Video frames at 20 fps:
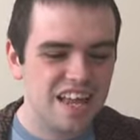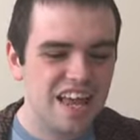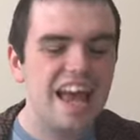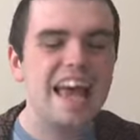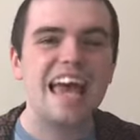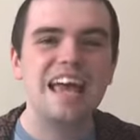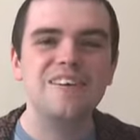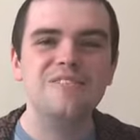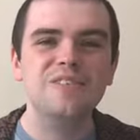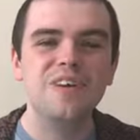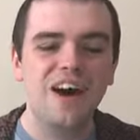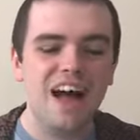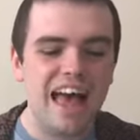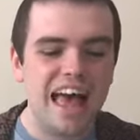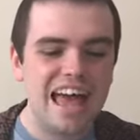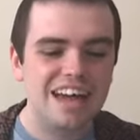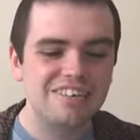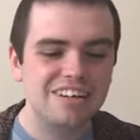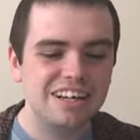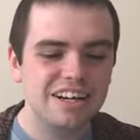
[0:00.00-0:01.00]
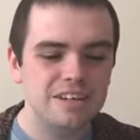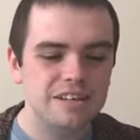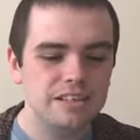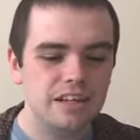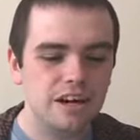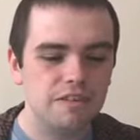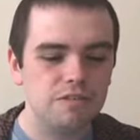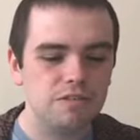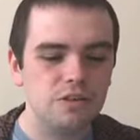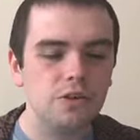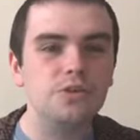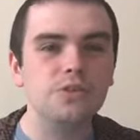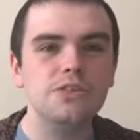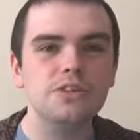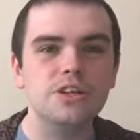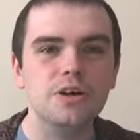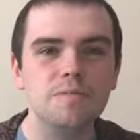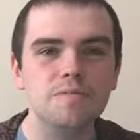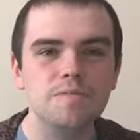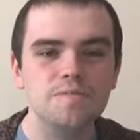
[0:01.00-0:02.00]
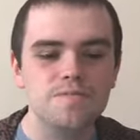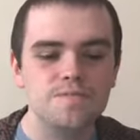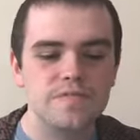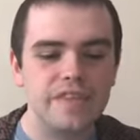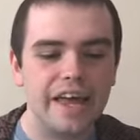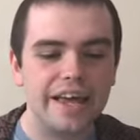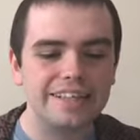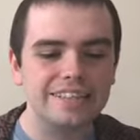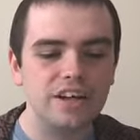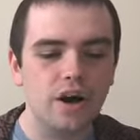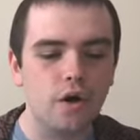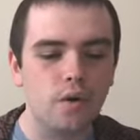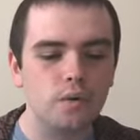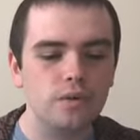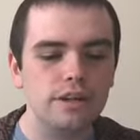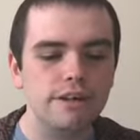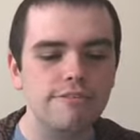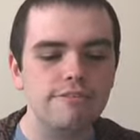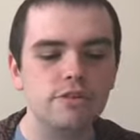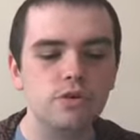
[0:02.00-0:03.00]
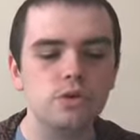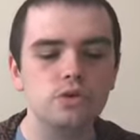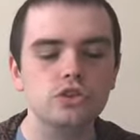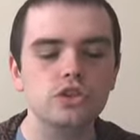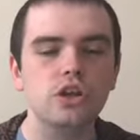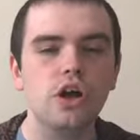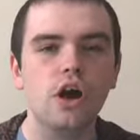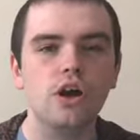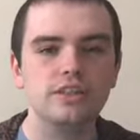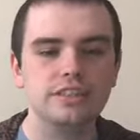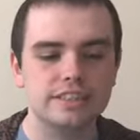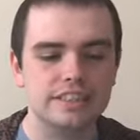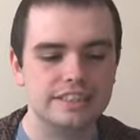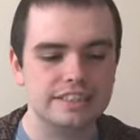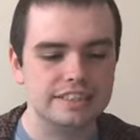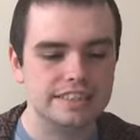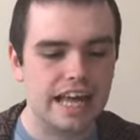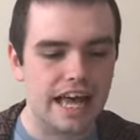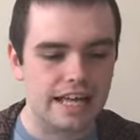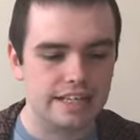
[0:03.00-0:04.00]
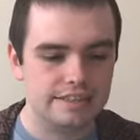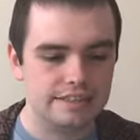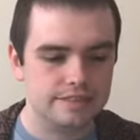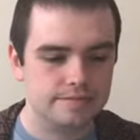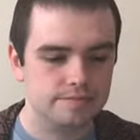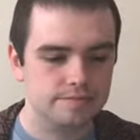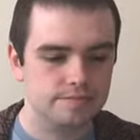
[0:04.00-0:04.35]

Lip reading: In what area of London is Only Fools and Horses set?